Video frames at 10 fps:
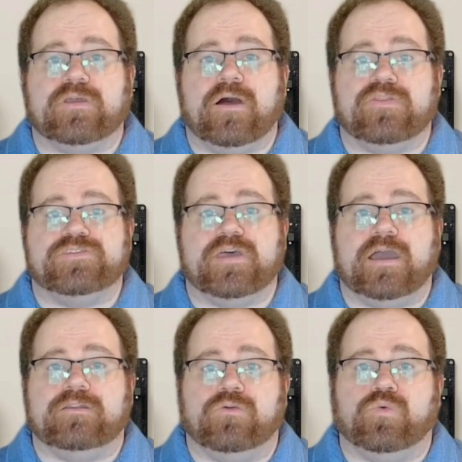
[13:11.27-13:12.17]
on the
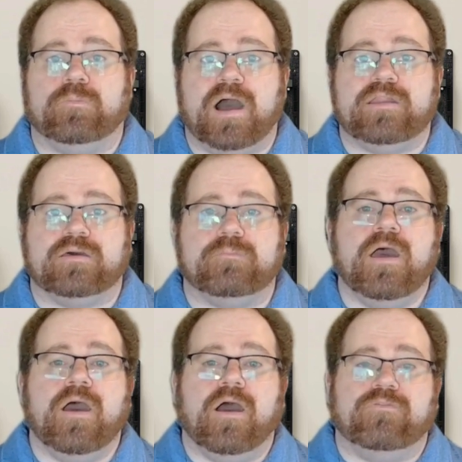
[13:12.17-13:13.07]
side or bottom
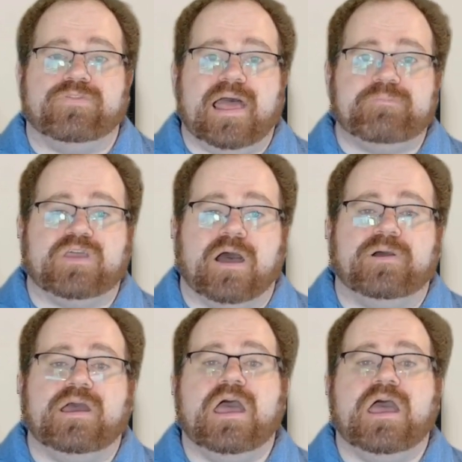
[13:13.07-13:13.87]
of the laptop.